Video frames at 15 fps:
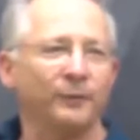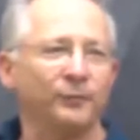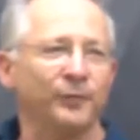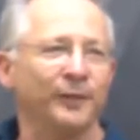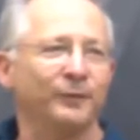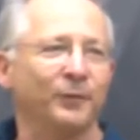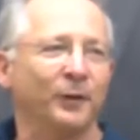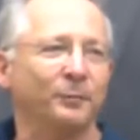
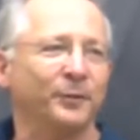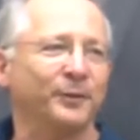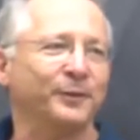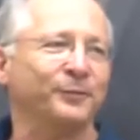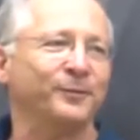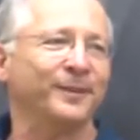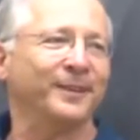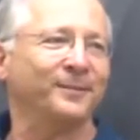every topic
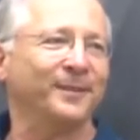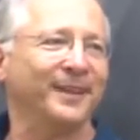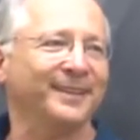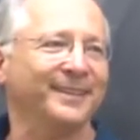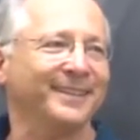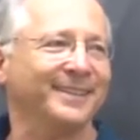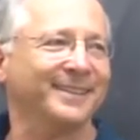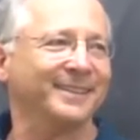of
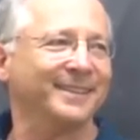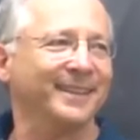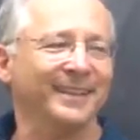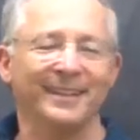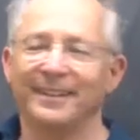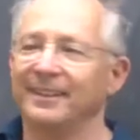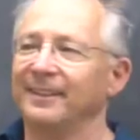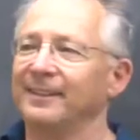mathematics
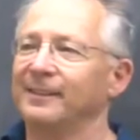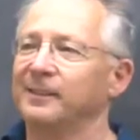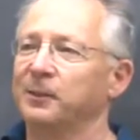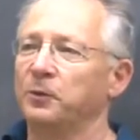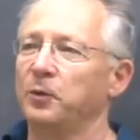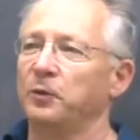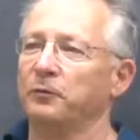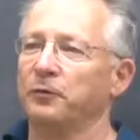in
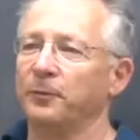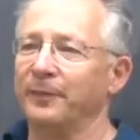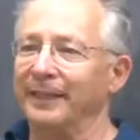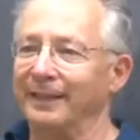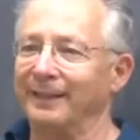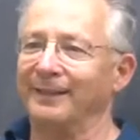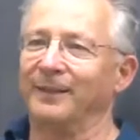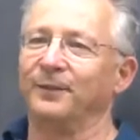school from
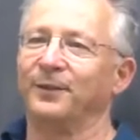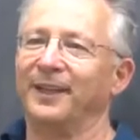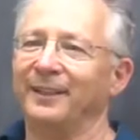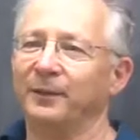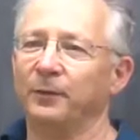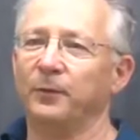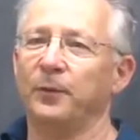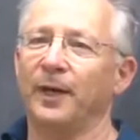
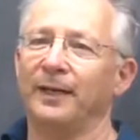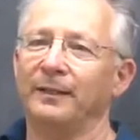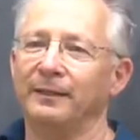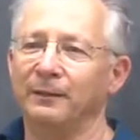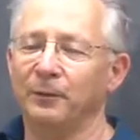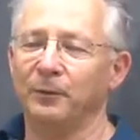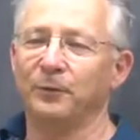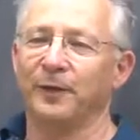grade
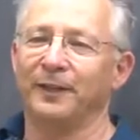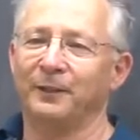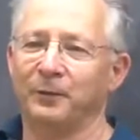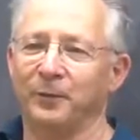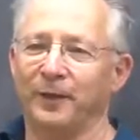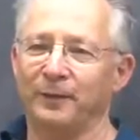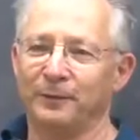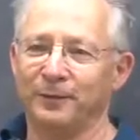1 to grade
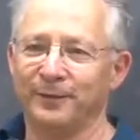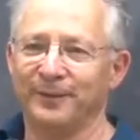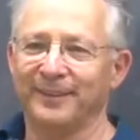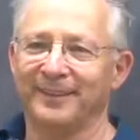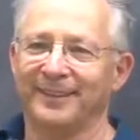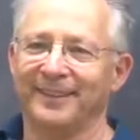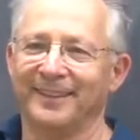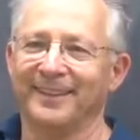12.
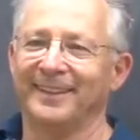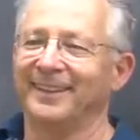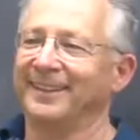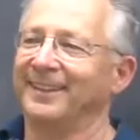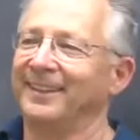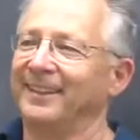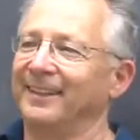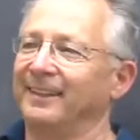
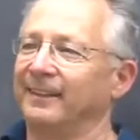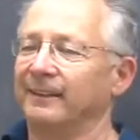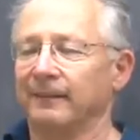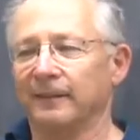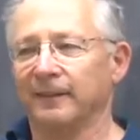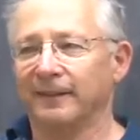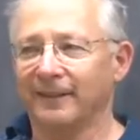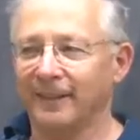He
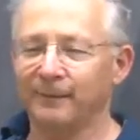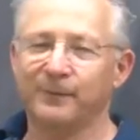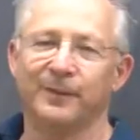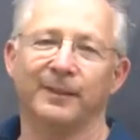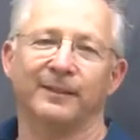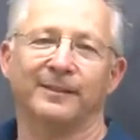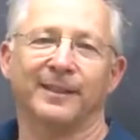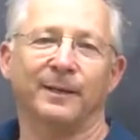
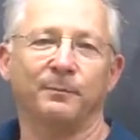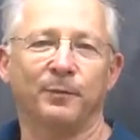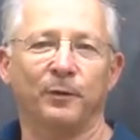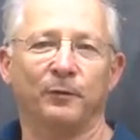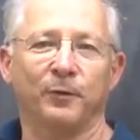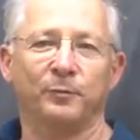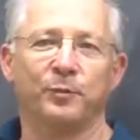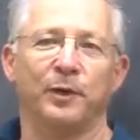gives an example
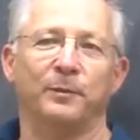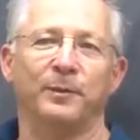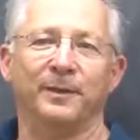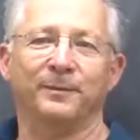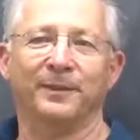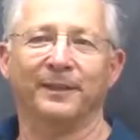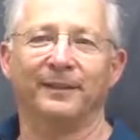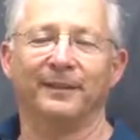of a
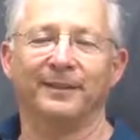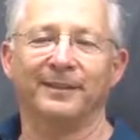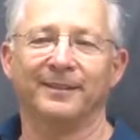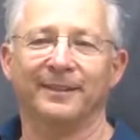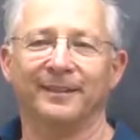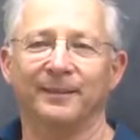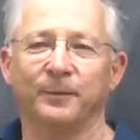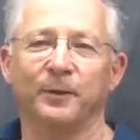problem that
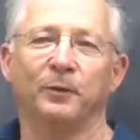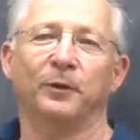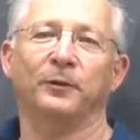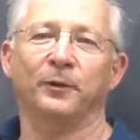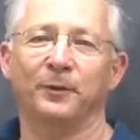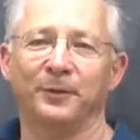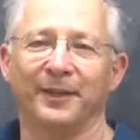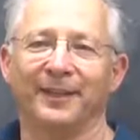is, we
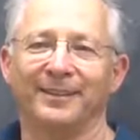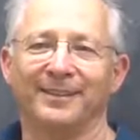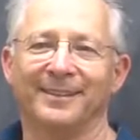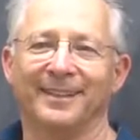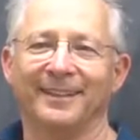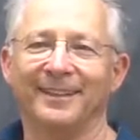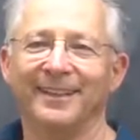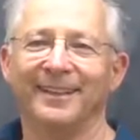don't know the
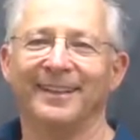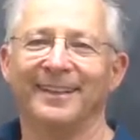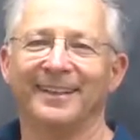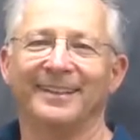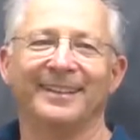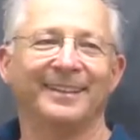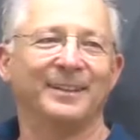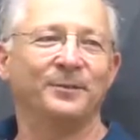answer,
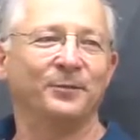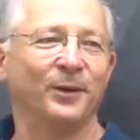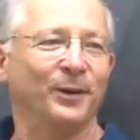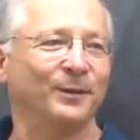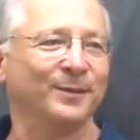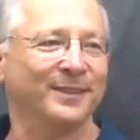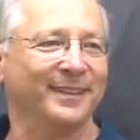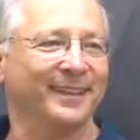that
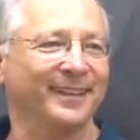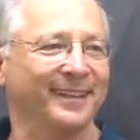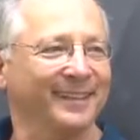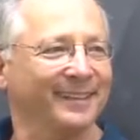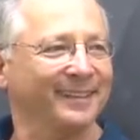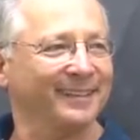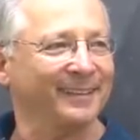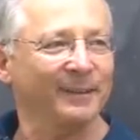involves
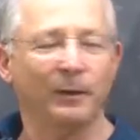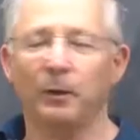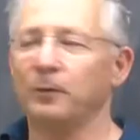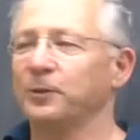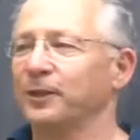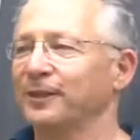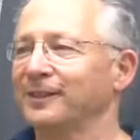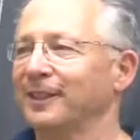the
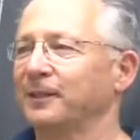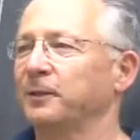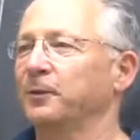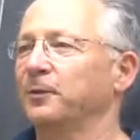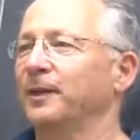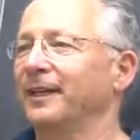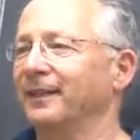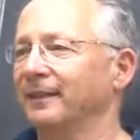notions that
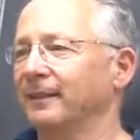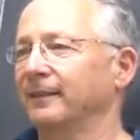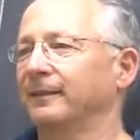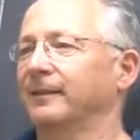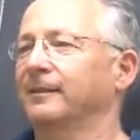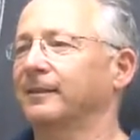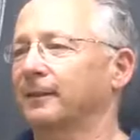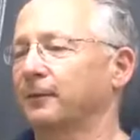you learn in
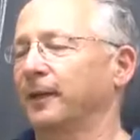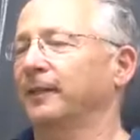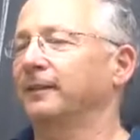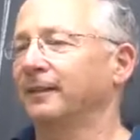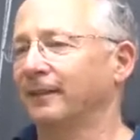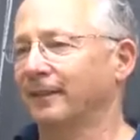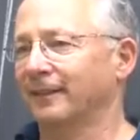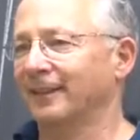this
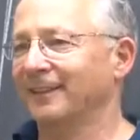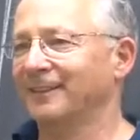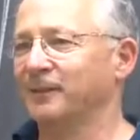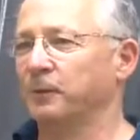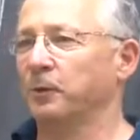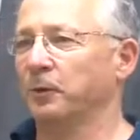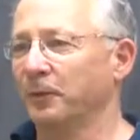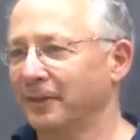grade in, in
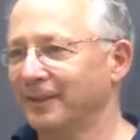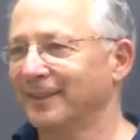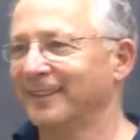school.